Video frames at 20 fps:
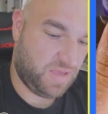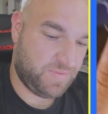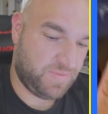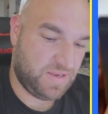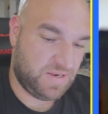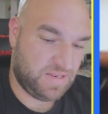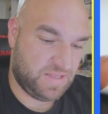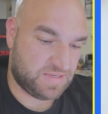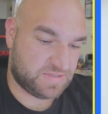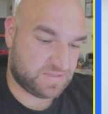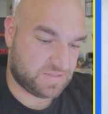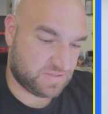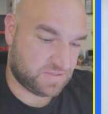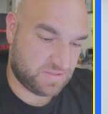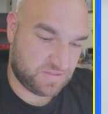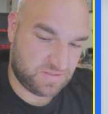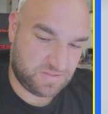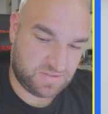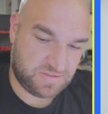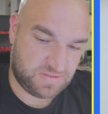I mean, listen,
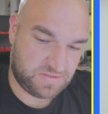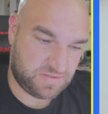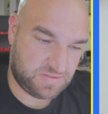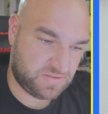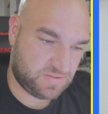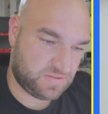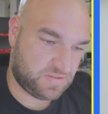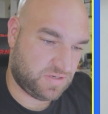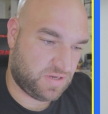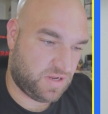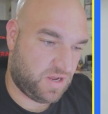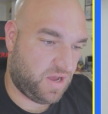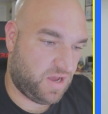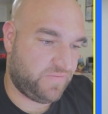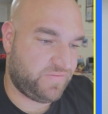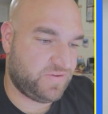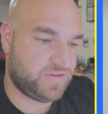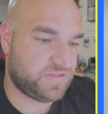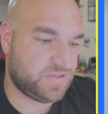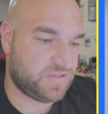
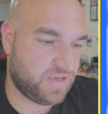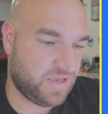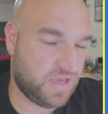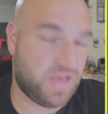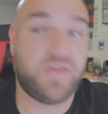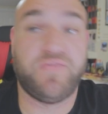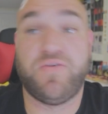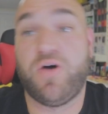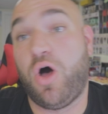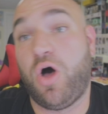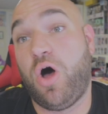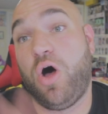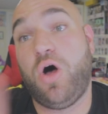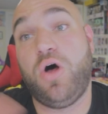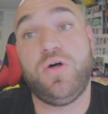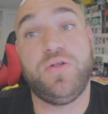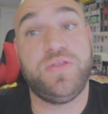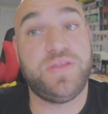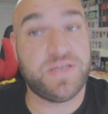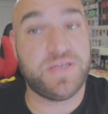obviously, out of
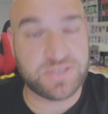all the